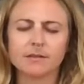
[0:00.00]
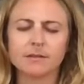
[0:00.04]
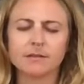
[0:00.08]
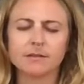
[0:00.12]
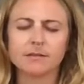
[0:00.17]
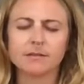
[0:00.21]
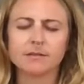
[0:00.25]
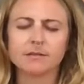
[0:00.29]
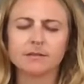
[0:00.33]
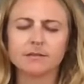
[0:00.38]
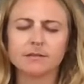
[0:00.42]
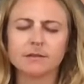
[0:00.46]

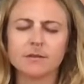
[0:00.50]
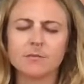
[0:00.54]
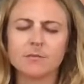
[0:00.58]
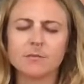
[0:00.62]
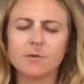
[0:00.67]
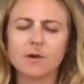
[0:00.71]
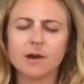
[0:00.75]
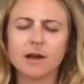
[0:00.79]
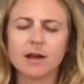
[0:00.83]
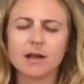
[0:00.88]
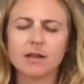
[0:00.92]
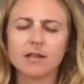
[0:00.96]

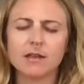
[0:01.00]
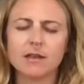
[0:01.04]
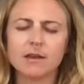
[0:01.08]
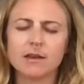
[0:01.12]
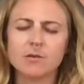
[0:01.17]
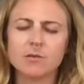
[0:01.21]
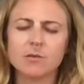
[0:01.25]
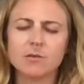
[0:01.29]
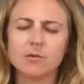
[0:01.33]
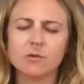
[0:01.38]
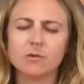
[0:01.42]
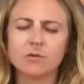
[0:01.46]
somewhere that
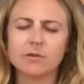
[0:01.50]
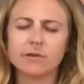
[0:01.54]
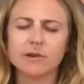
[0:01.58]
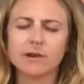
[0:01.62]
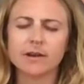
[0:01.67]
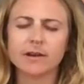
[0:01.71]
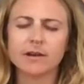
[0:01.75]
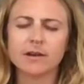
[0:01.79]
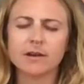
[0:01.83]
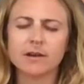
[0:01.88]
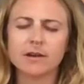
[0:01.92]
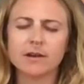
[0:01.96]
you
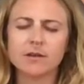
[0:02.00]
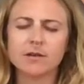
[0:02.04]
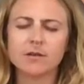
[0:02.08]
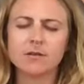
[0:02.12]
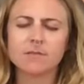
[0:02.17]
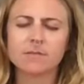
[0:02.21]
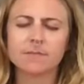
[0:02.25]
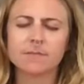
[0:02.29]
already know.